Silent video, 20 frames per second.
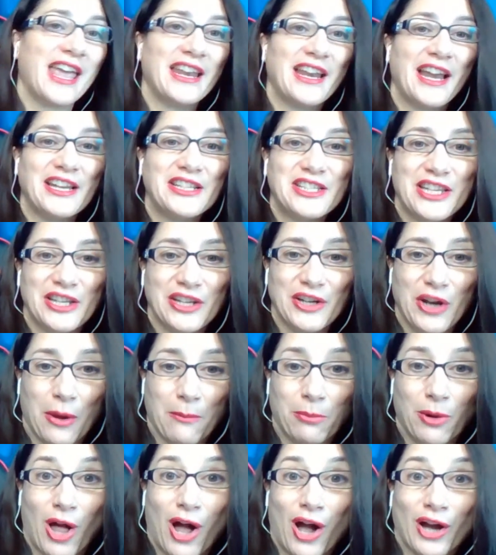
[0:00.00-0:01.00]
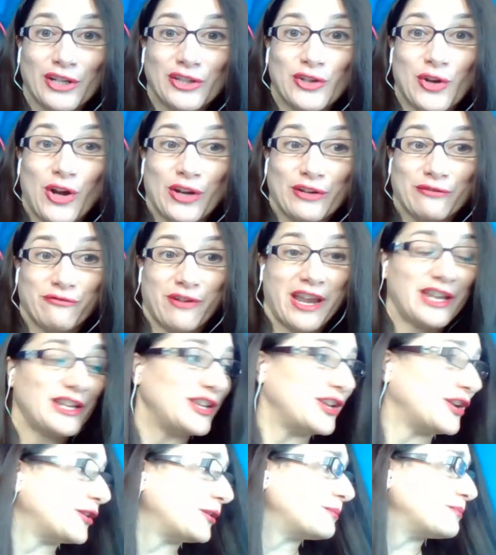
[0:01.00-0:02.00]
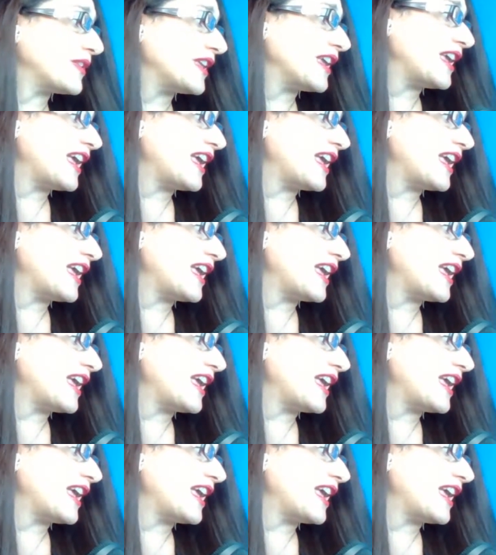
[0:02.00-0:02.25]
and I did it on Blog Talk Radio.